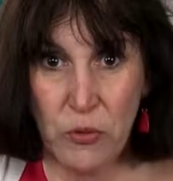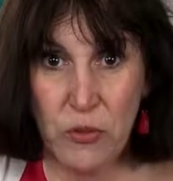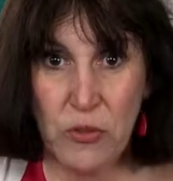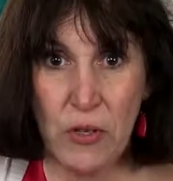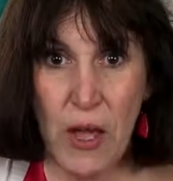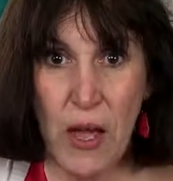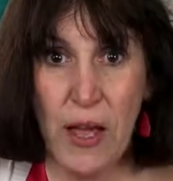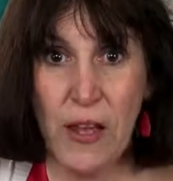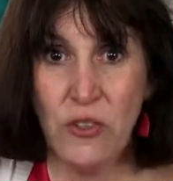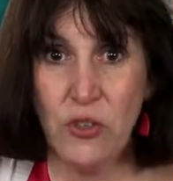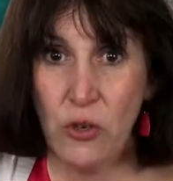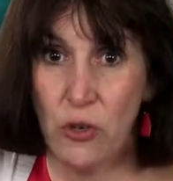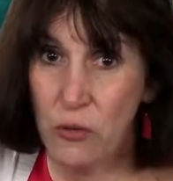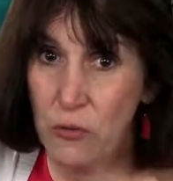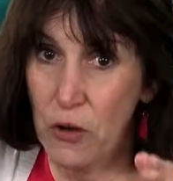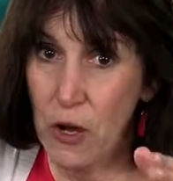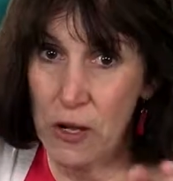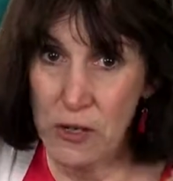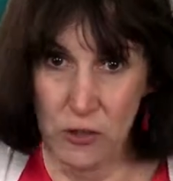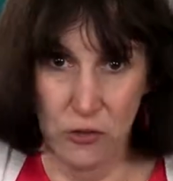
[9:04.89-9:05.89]
sides or
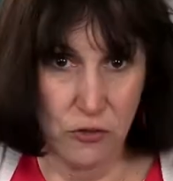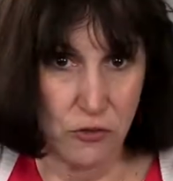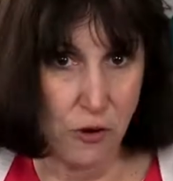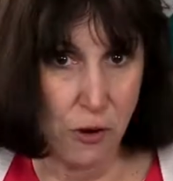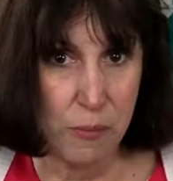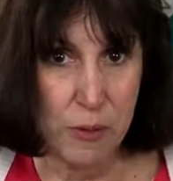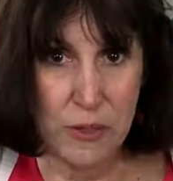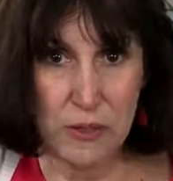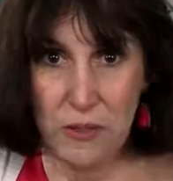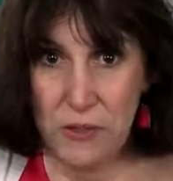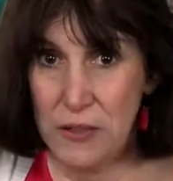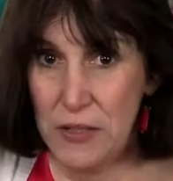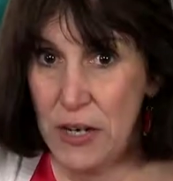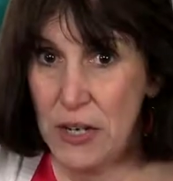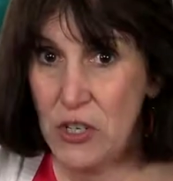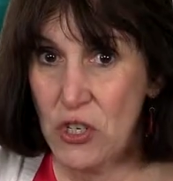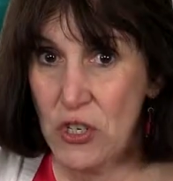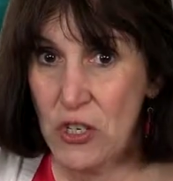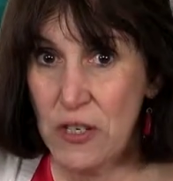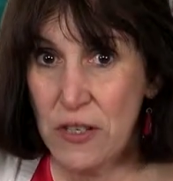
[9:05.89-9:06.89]
you've got a strumming
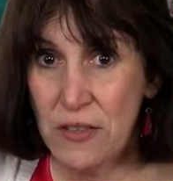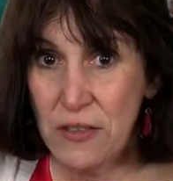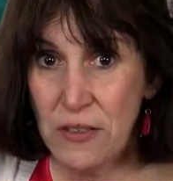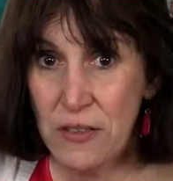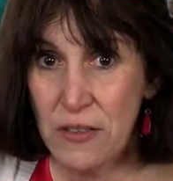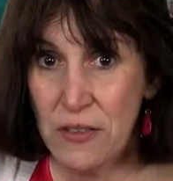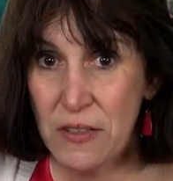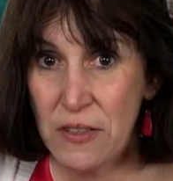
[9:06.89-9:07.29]
station,